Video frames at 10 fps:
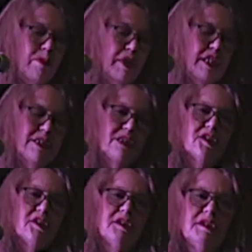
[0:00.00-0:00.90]

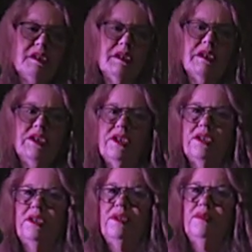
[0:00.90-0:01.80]
based on the
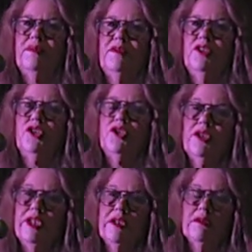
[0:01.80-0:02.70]

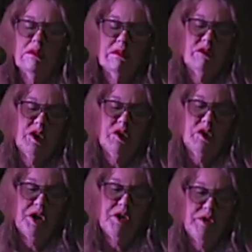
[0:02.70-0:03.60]
story that we
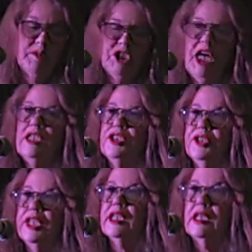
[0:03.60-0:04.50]
all know from
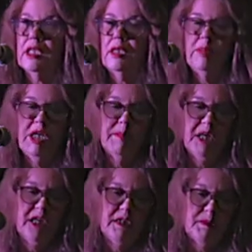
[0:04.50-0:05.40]
childhood, The Little
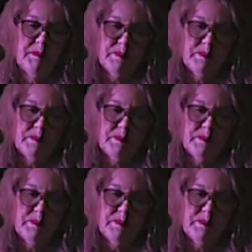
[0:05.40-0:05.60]
Mermaid.